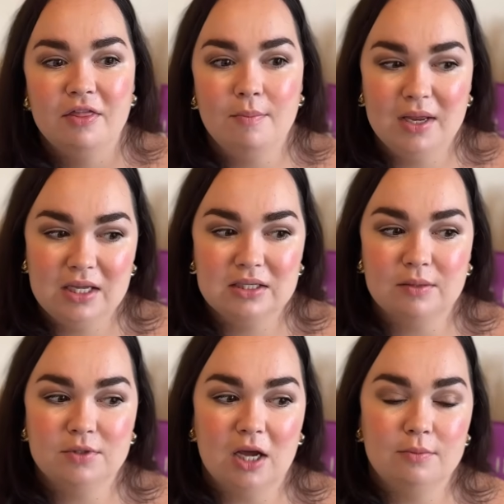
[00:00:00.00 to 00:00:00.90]
The minis
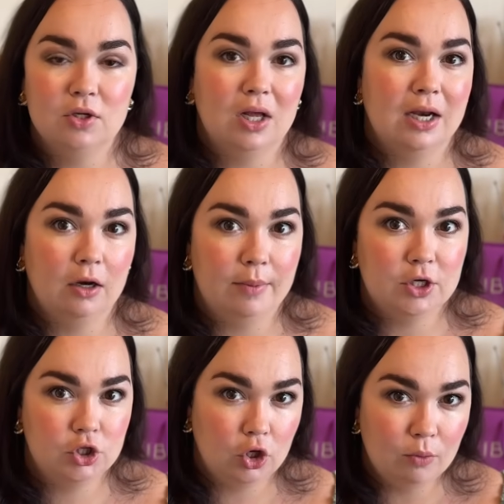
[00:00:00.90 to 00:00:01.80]
sometimes look a little
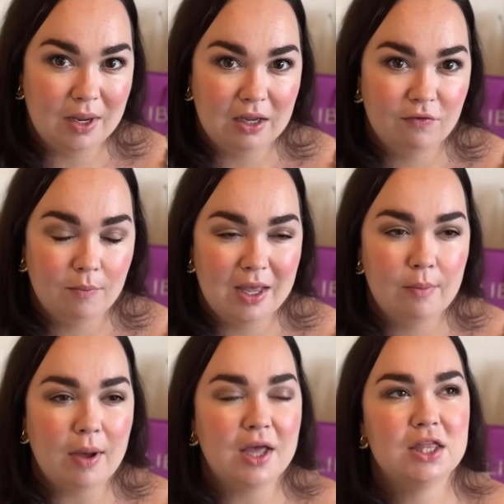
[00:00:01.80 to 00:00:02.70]
bit too mini for me,
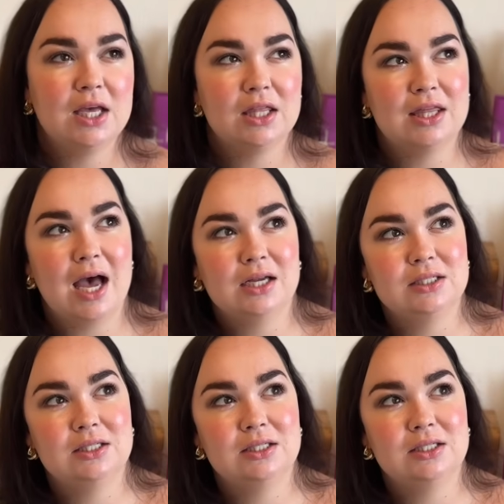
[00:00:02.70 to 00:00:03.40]
but I think that's